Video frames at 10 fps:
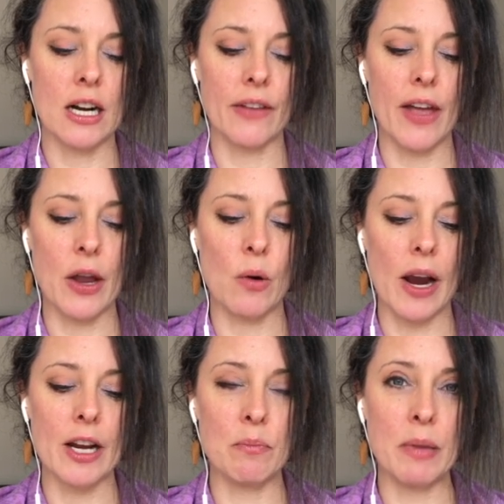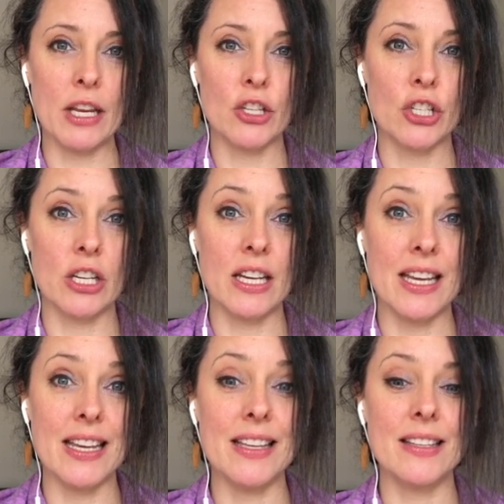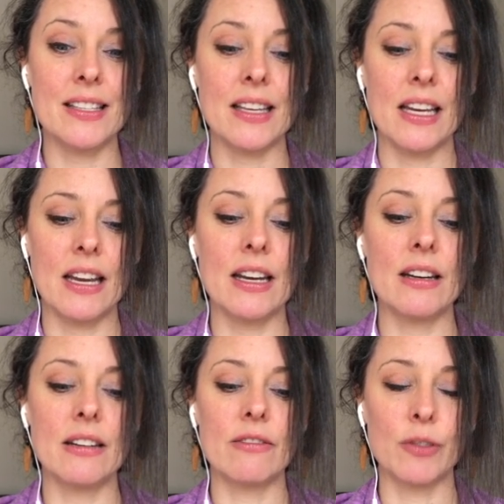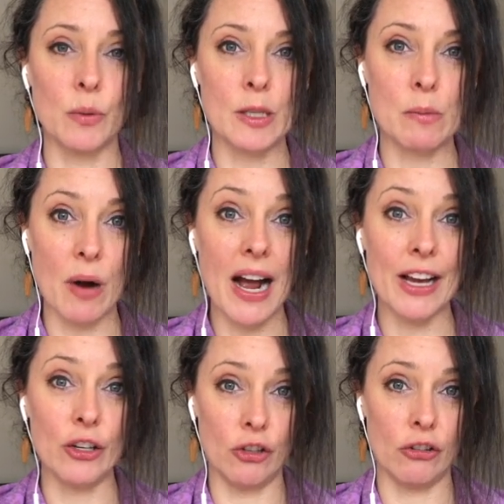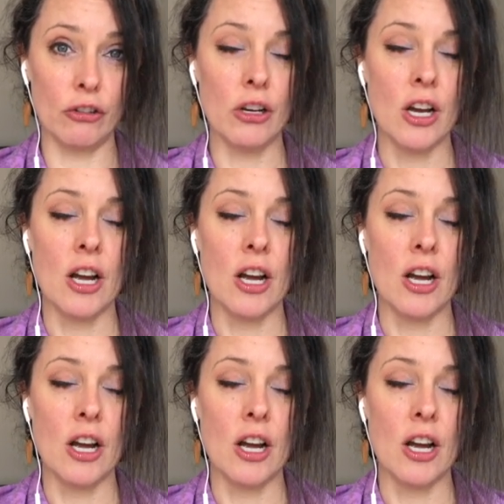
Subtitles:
and that greater picture is influenced by you